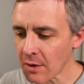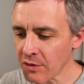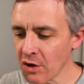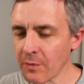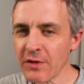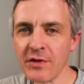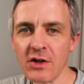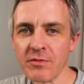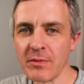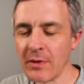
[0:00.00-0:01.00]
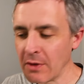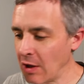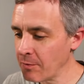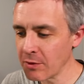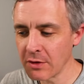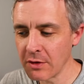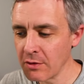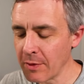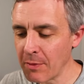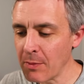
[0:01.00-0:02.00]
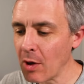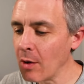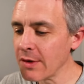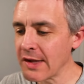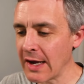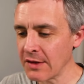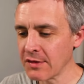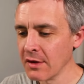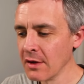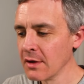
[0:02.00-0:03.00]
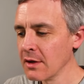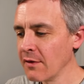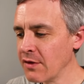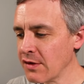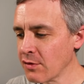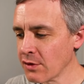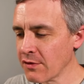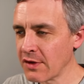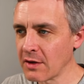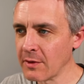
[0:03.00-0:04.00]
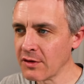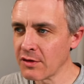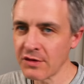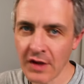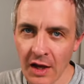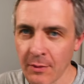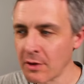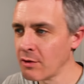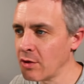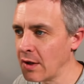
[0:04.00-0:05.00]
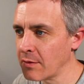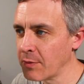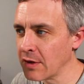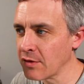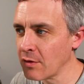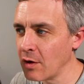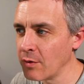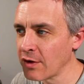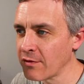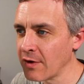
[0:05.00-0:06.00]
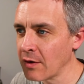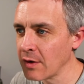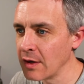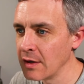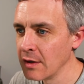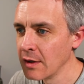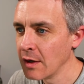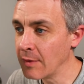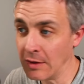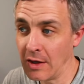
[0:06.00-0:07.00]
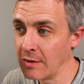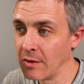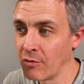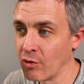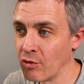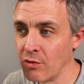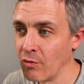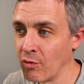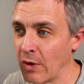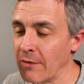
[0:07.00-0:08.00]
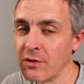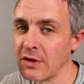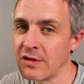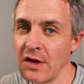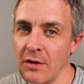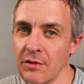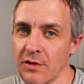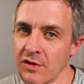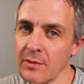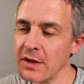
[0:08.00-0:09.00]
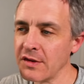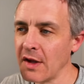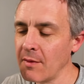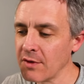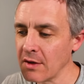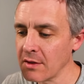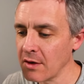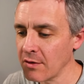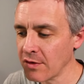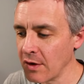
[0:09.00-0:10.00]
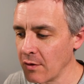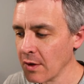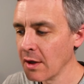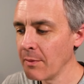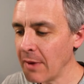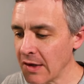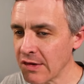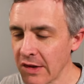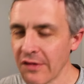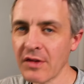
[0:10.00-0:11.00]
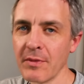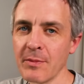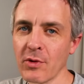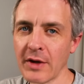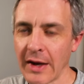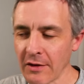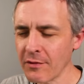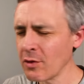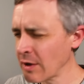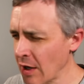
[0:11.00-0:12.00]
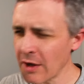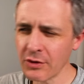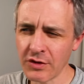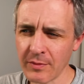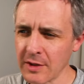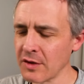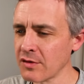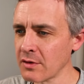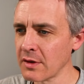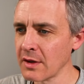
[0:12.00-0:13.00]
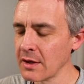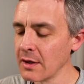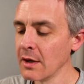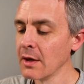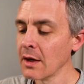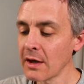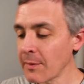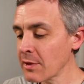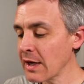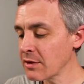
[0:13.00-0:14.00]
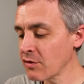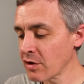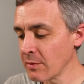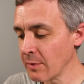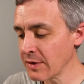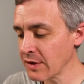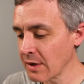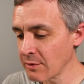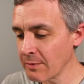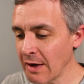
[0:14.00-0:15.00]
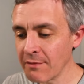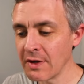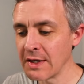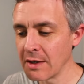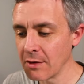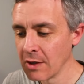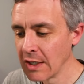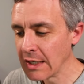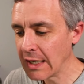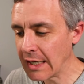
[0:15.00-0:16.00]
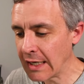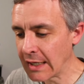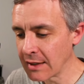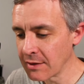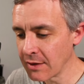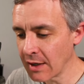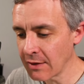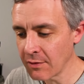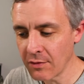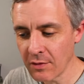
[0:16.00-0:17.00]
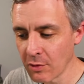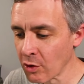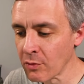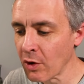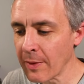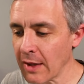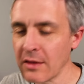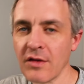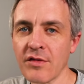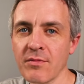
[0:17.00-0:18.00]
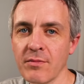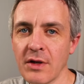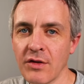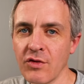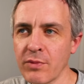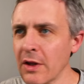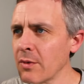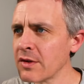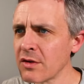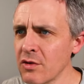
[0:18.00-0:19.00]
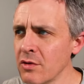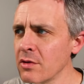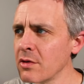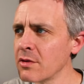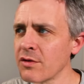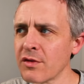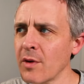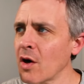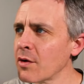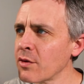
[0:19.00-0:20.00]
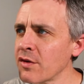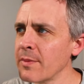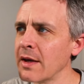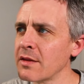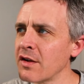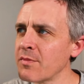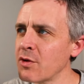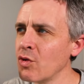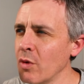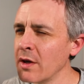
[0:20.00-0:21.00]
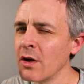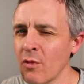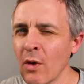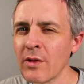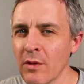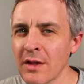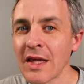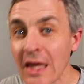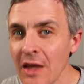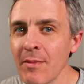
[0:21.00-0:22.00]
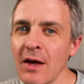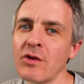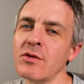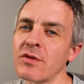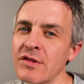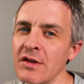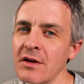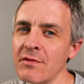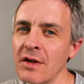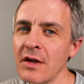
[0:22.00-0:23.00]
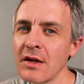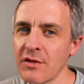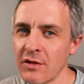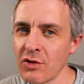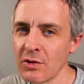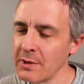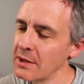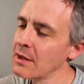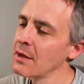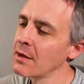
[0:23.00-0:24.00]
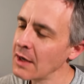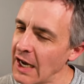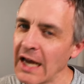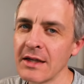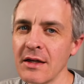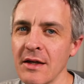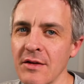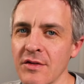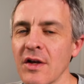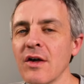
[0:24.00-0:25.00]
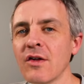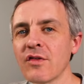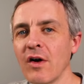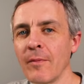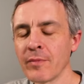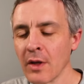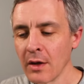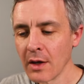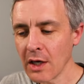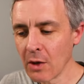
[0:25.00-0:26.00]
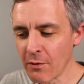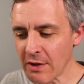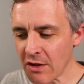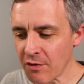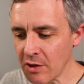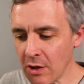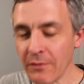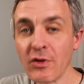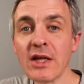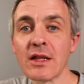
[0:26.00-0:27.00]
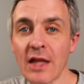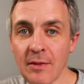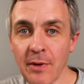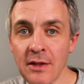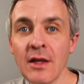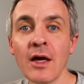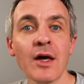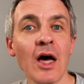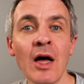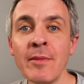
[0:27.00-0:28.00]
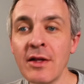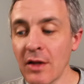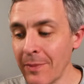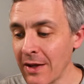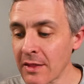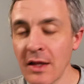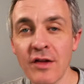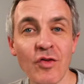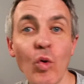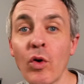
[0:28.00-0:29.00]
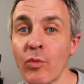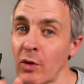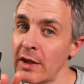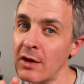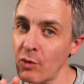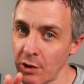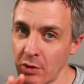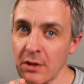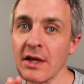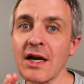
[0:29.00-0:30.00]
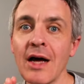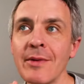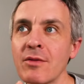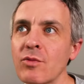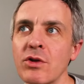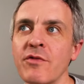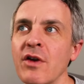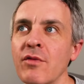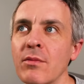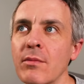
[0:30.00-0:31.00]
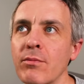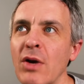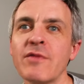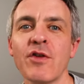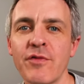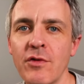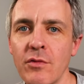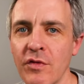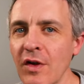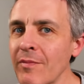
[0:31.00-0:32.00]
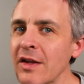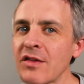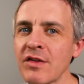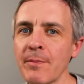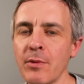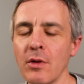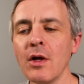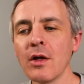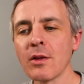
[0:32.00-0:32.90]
So I hope this video has been helpful to you. I mean, people always ask if these sorts of settlements are scam or legit because they're always very, I mean, and rightfully so. There are so many scams out there. So it makes sense that people are careful and cautious about this sort of thing. And I'm glad you took a moment to come to my video and and learn more about this because you probably went to Google and there's some articles about this, but you want to know whether or not the email you received is legitimate and it is. So I hope you found this video helpful. Hit the like button, comment about this, or really, really quickly, comment with your favorite breakfast food, something simple.